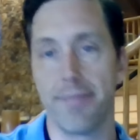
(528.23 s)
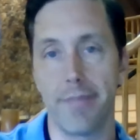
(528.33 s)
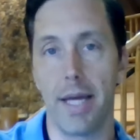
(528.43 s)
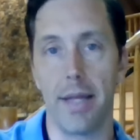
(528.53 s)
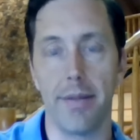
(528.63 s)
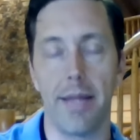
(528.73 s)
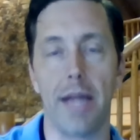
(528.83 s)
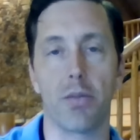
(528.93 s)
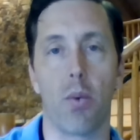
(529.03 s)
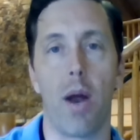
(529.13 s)

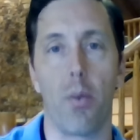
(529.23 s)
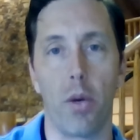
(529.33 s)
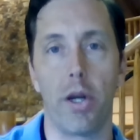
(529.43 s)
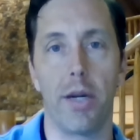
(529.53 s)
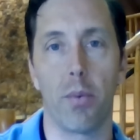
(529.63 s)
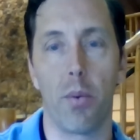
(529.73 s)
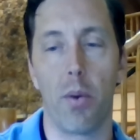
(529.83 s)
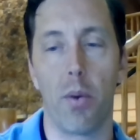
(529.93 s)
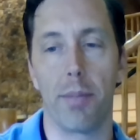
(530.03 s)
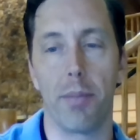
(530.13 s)
That's why we're here. We're wanting